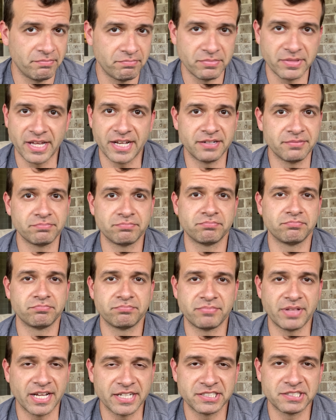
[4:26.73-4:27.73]

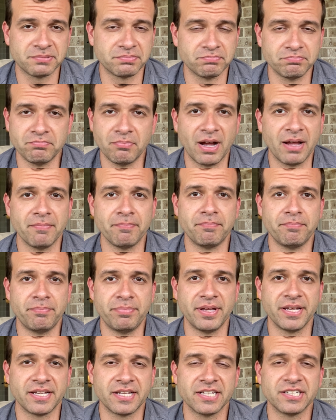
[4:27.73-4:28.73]
That's my
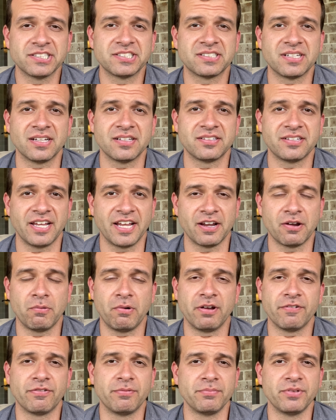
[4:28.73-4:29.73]
biggest
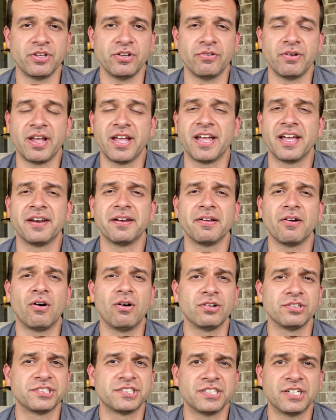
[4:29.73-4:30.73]
takeaway from you. And
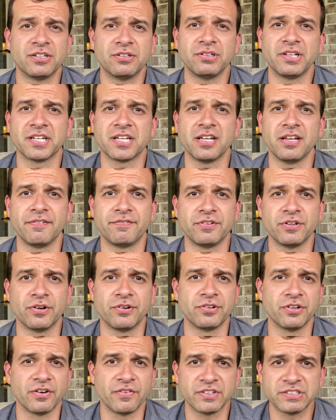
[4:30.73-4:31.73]
also, like, if you're
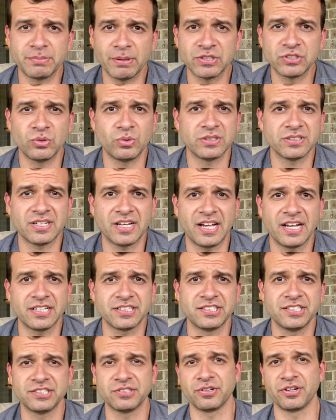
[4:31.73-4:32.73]
nervous about doing
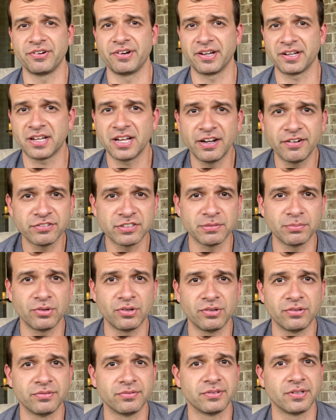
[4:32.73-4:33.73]
taxes or you're not
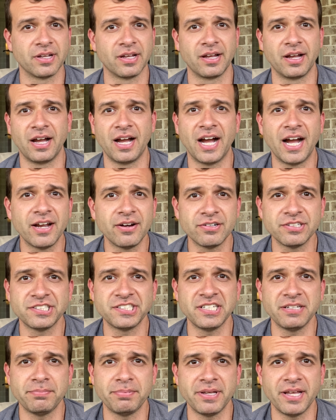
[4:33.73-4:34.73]
comfortable, hire a
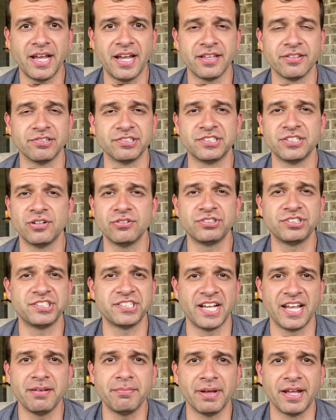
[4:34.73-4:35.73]
CPA. There's no
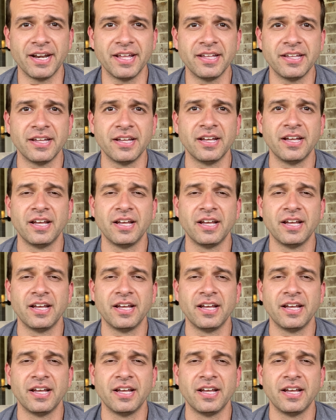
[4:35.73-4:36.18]
shame in it.